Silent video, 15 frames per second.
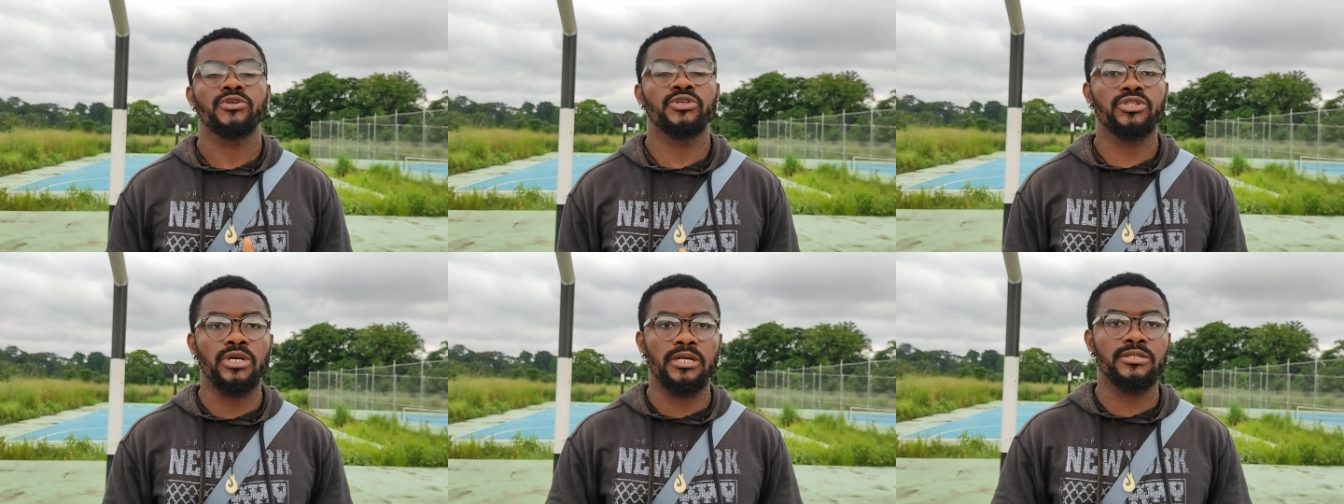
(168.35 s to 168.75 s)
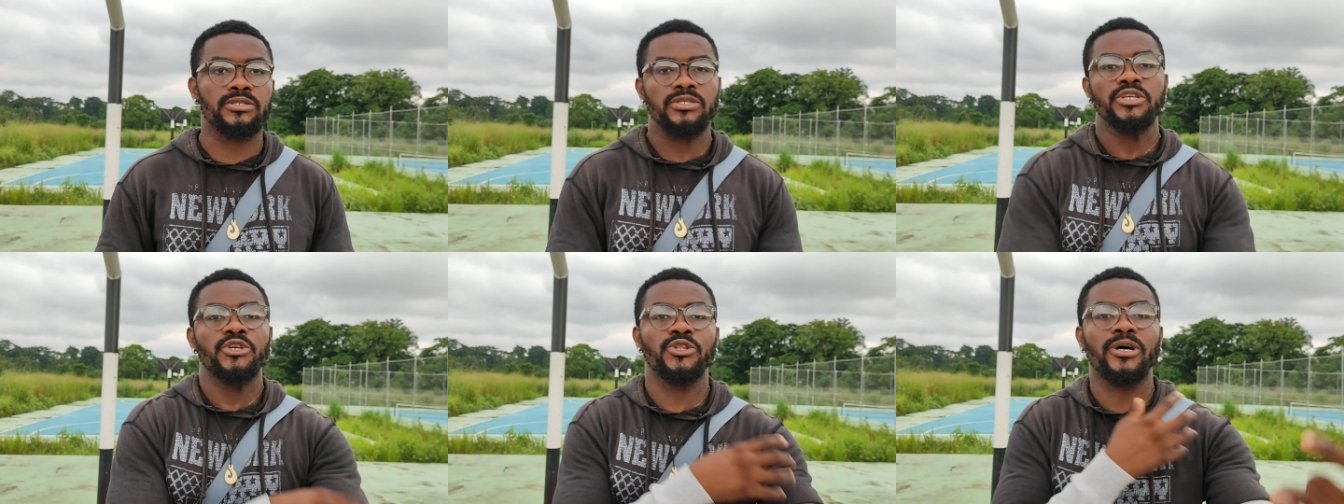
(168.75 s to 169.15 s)
You don't,
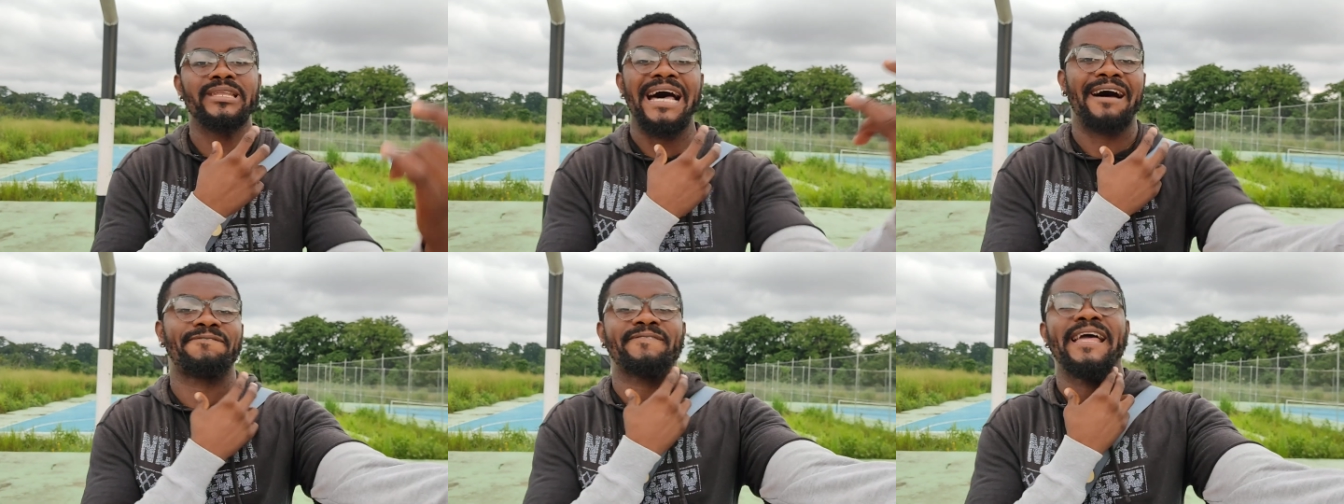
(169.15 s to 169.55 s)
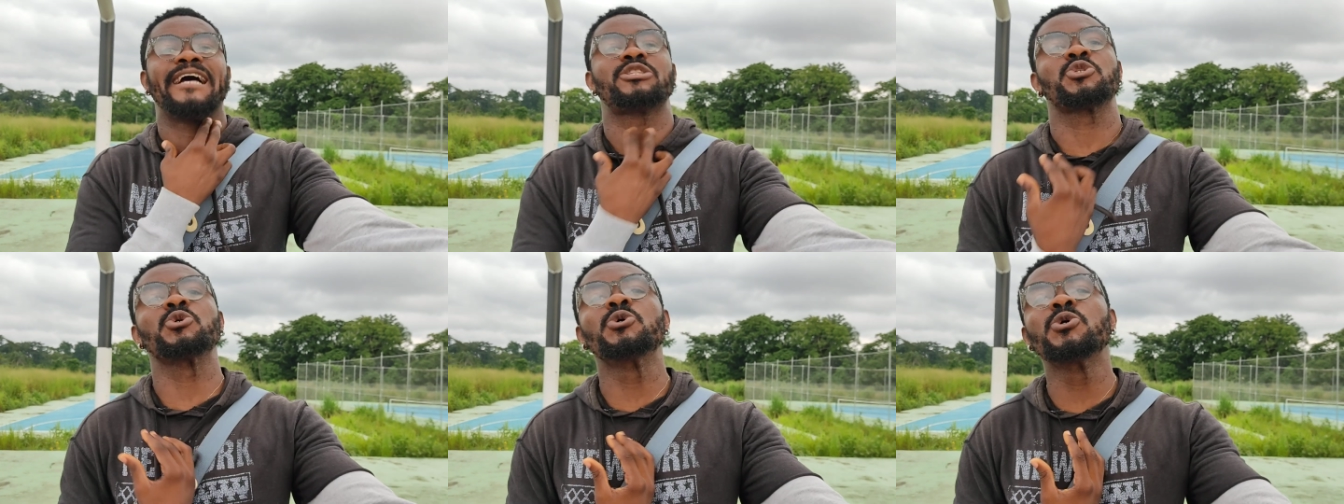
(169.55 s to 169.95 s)
you don't have
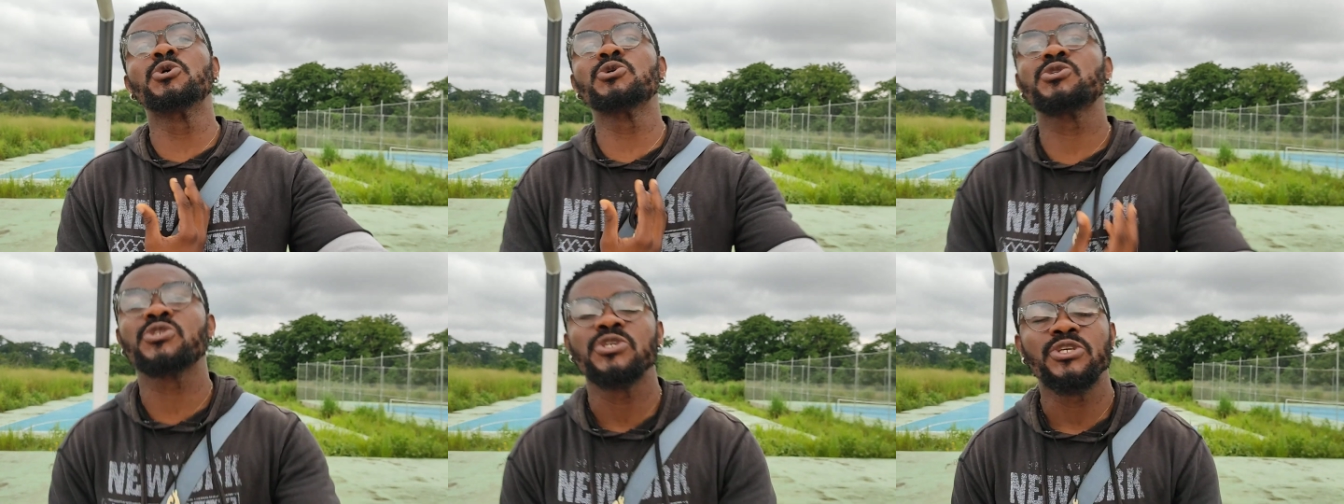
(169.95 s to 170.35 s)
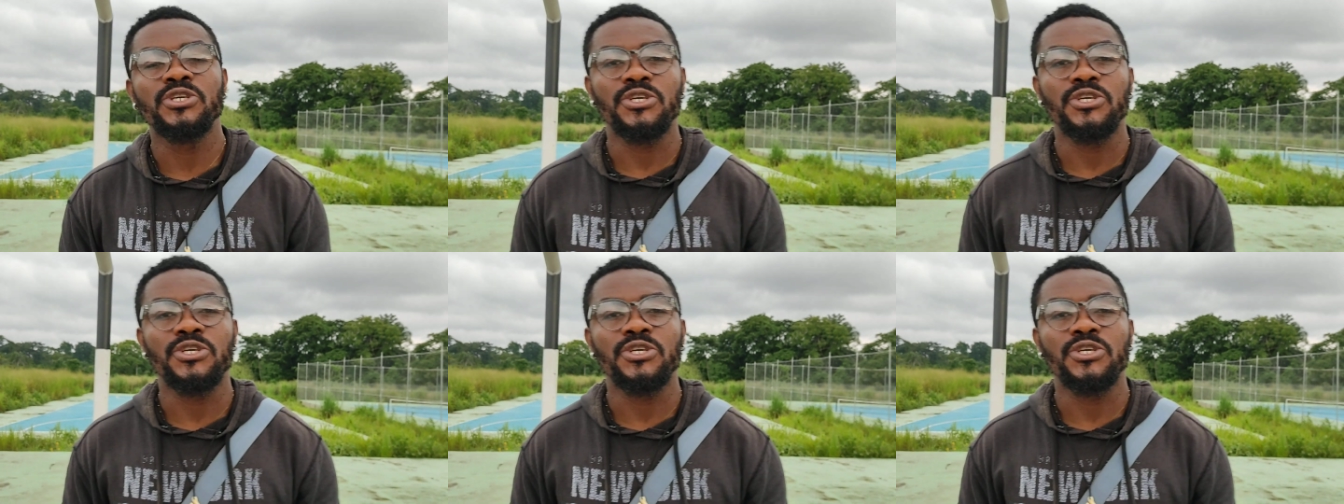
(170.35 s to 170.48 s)
tattoos,